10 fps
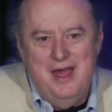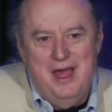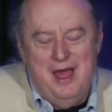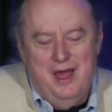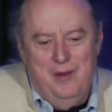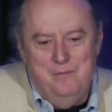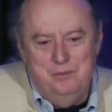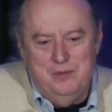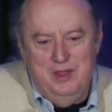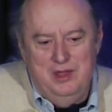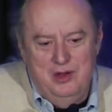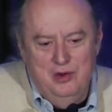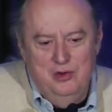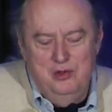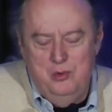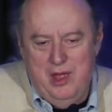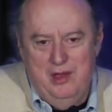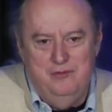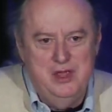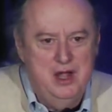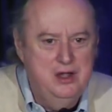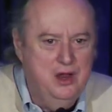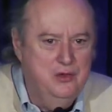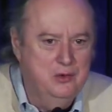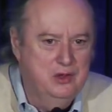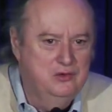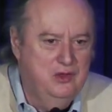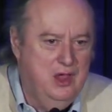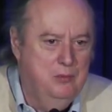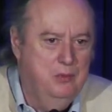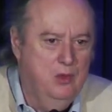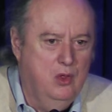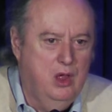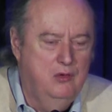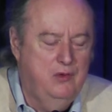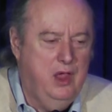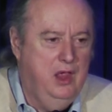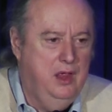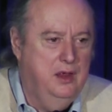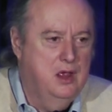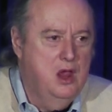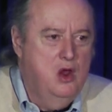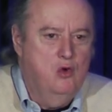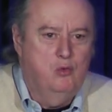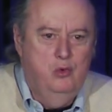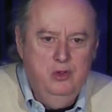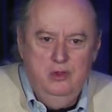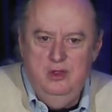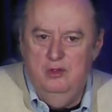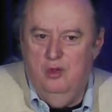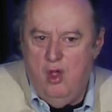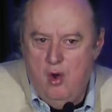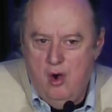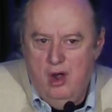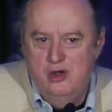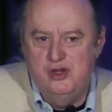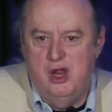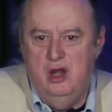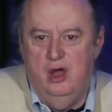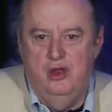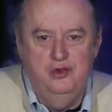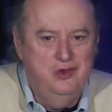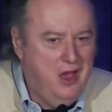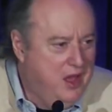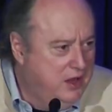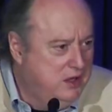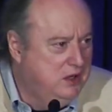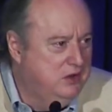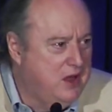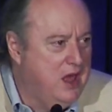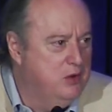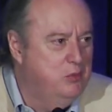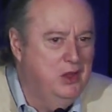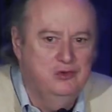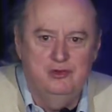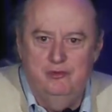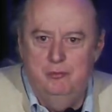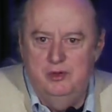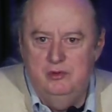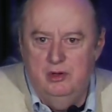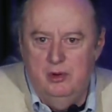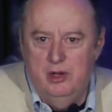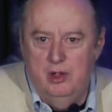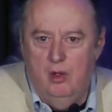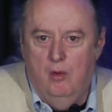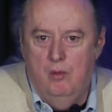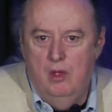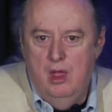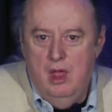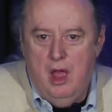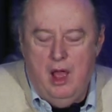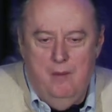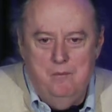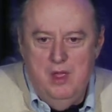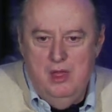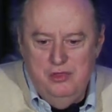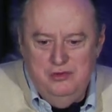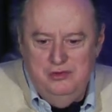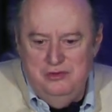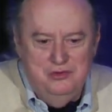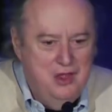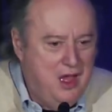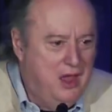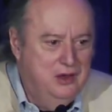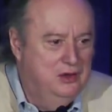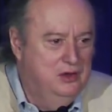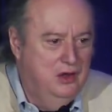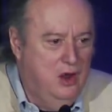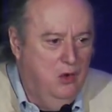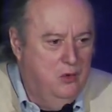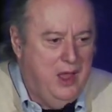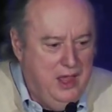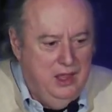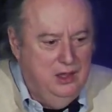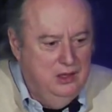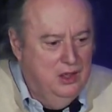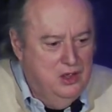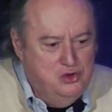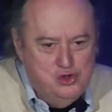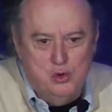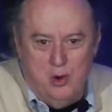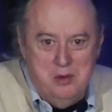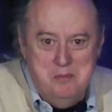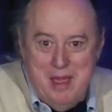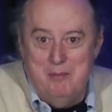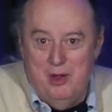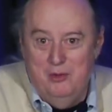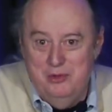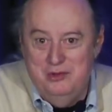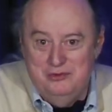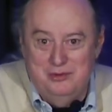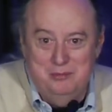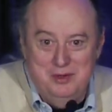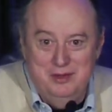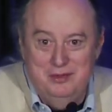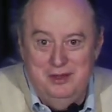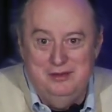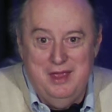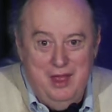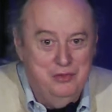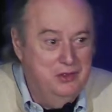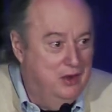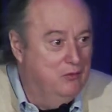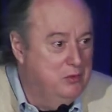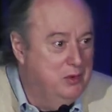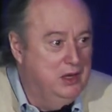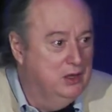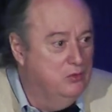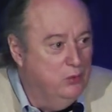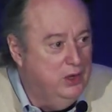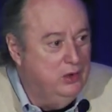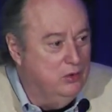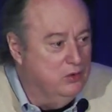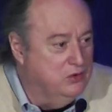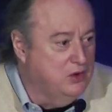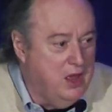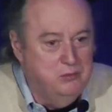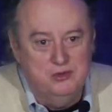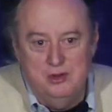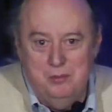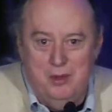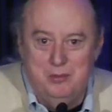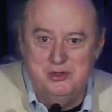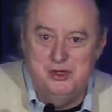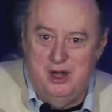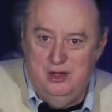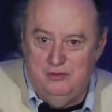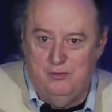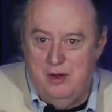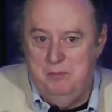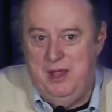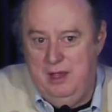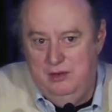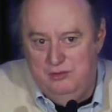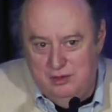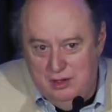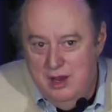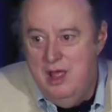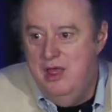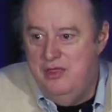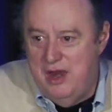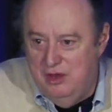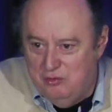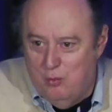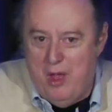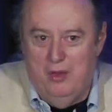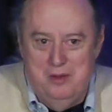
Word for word: Um, here you have yet another example of a really large and untidy database of material. Um, this is not, you know, a short memo that somebody leaked out that everybody can read or the Times can publish on its front page and then it's well